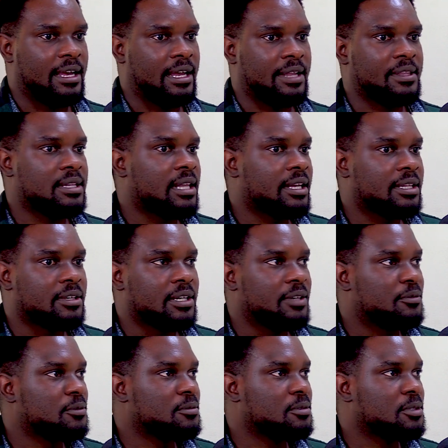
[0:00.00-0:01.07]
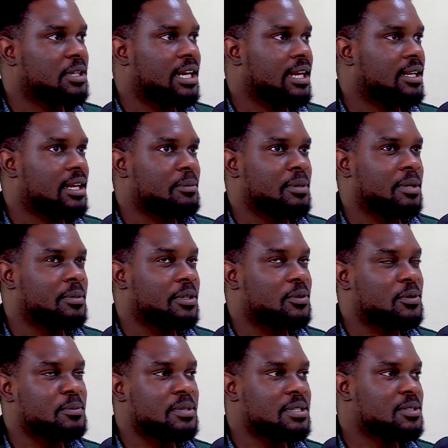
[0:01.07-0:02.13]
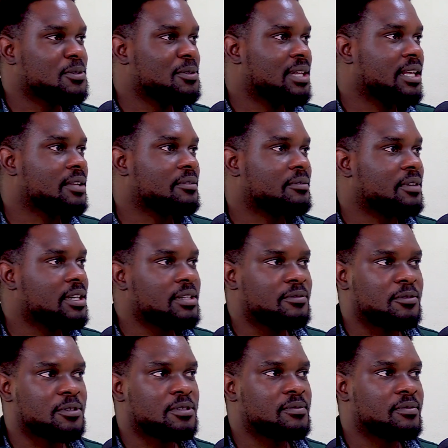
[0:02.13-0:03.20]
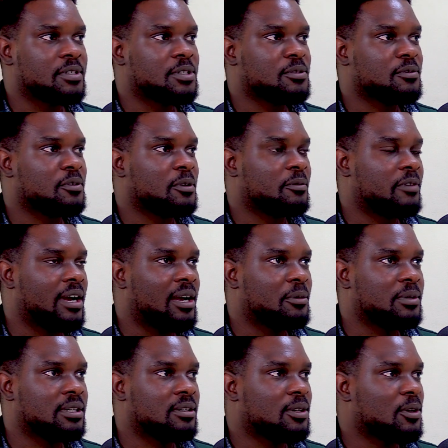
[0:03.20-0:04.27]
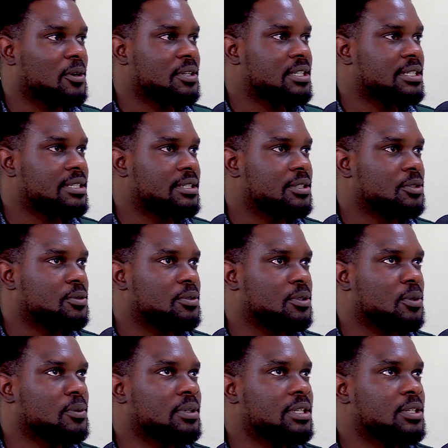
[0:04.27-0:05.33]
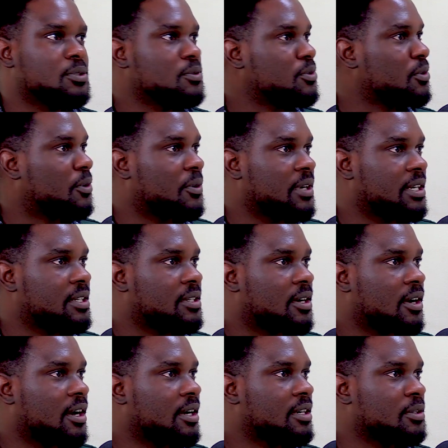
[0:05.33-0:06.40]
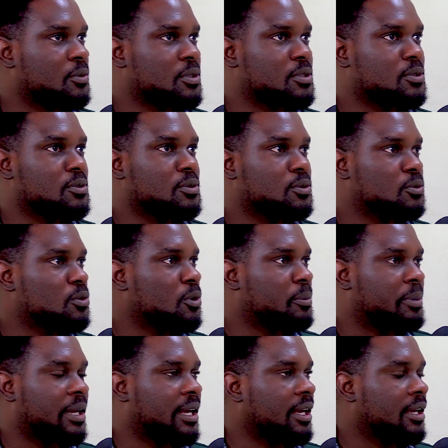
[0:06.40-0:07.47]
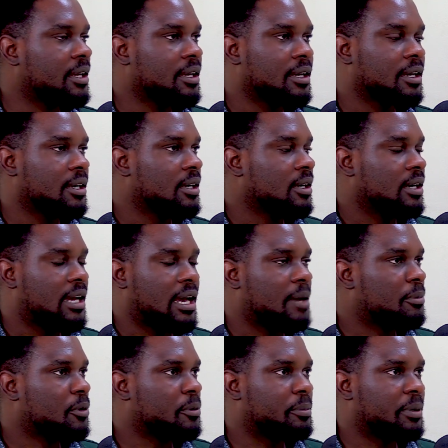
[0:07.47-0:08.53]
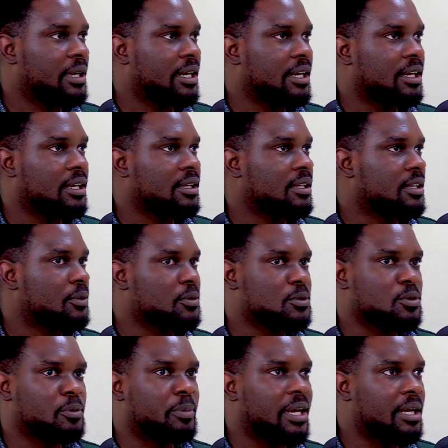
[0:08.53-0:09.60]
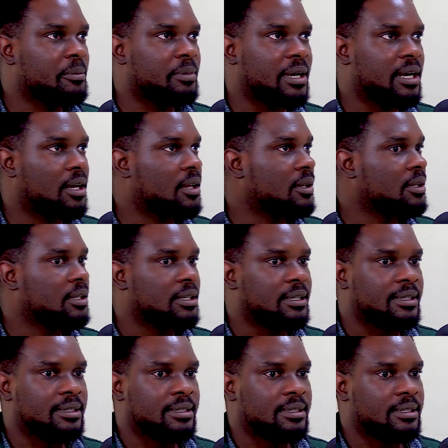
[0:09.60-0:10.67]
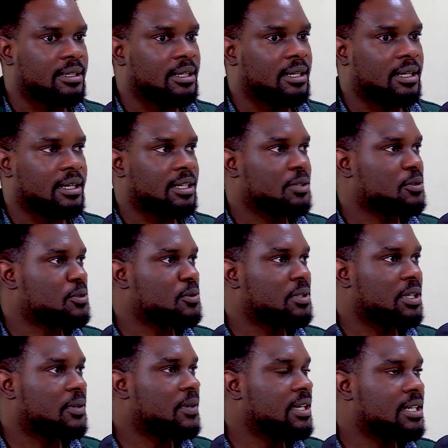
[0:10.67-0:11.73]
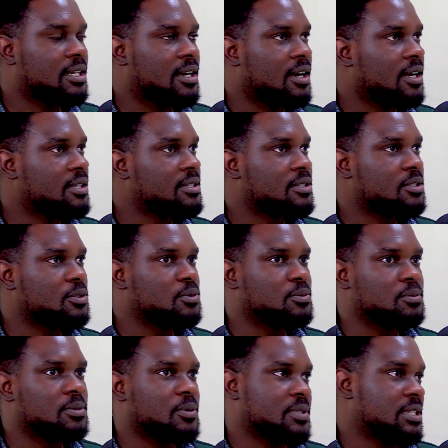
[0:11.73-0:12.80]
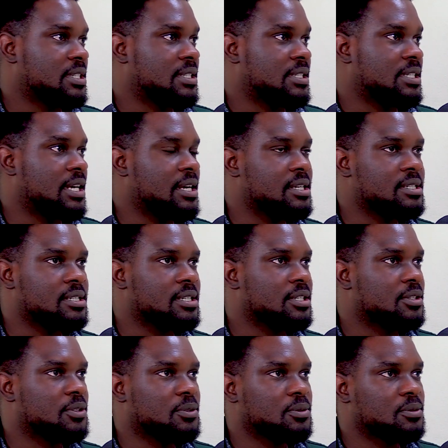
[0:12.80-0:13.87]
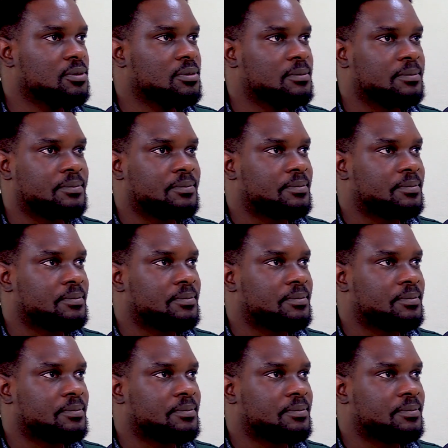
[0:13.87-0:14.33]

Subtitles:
I think like if you look at like maybe 3 months ago, like the very first version of Wa-Faya, when it launched, you could only use your credit card. There was no Google Pay, Apple Pay, there was no PayPal. It was only credit cards. There was this change issue.